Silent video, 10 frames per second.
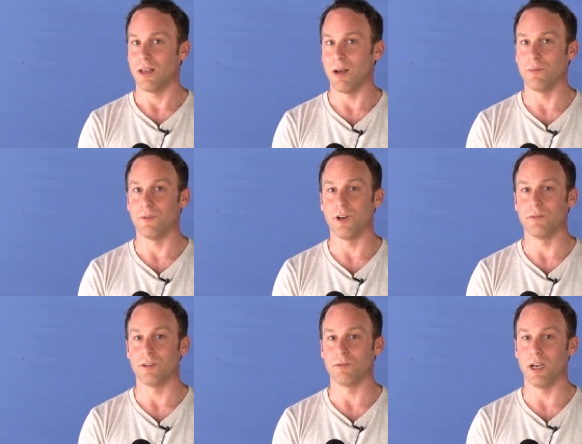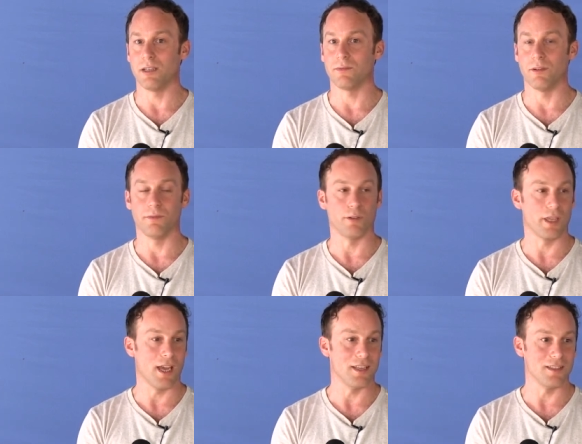I'm forever grateful for
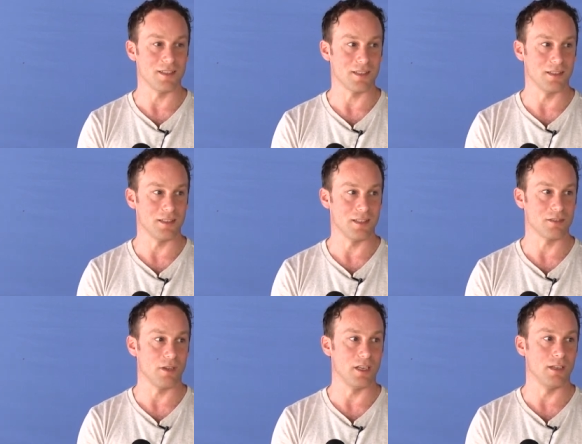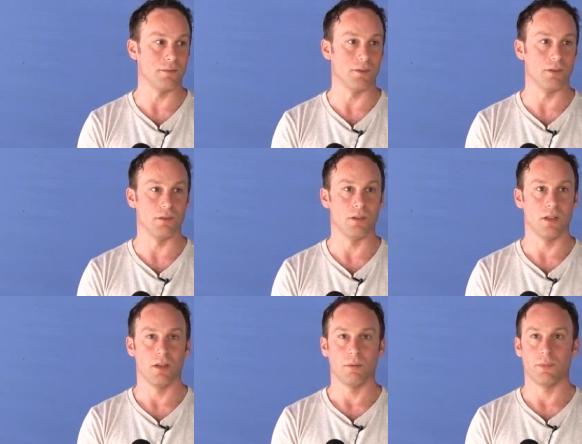Candice and this training for
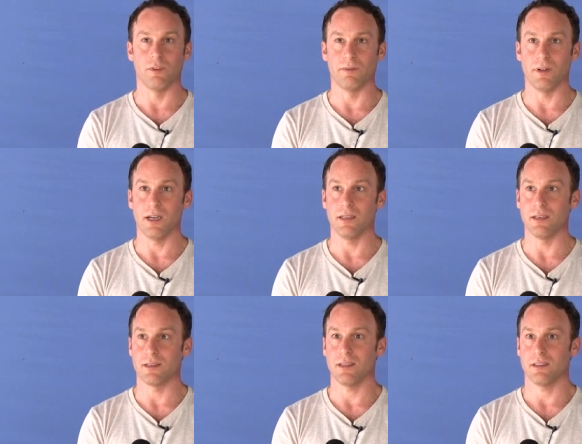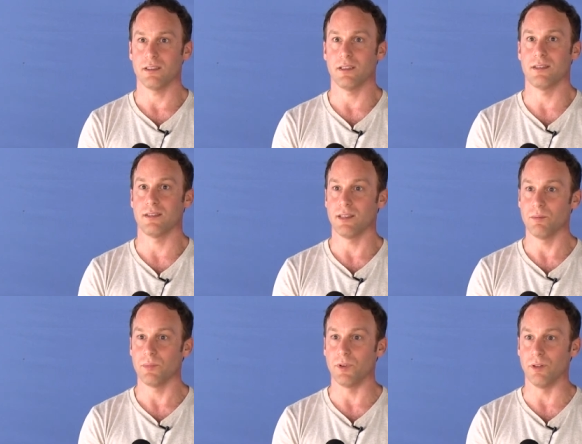providing such a
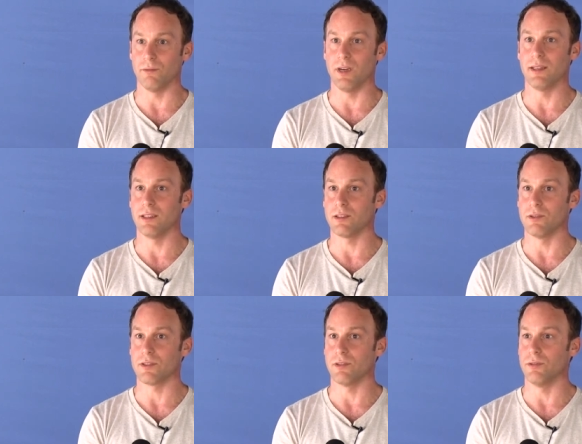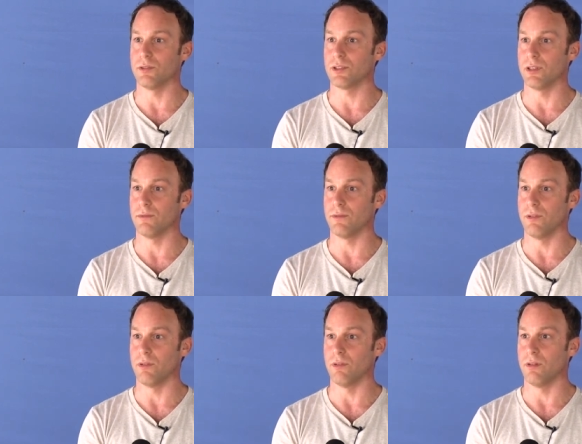simple, radical solution
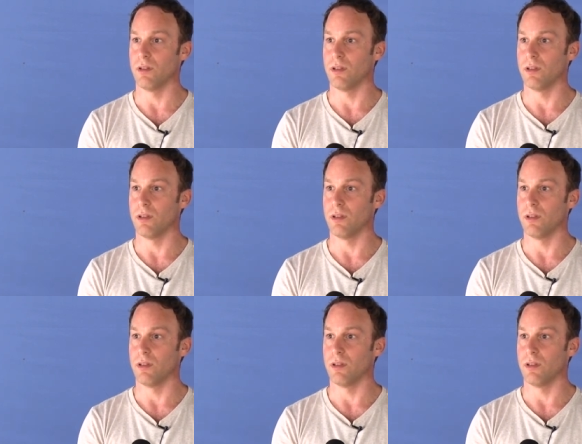for